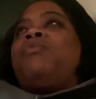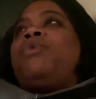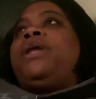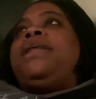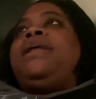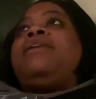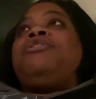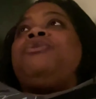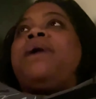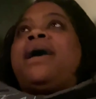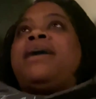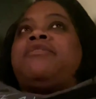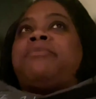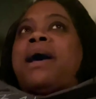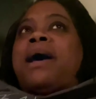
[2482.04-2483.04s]
We didn't do
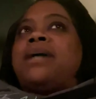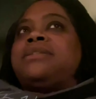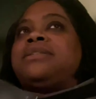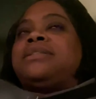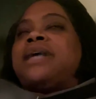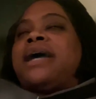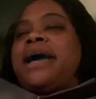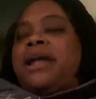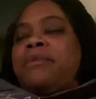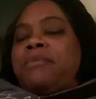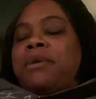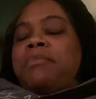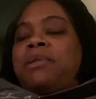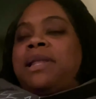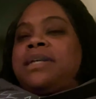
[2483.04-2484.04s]
Xboxes. I got him
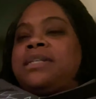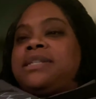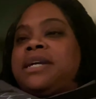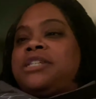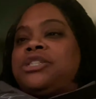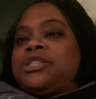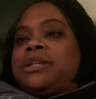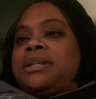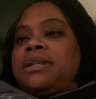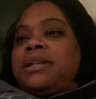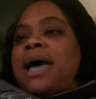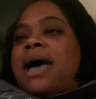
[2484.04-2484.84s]
a PlayStation.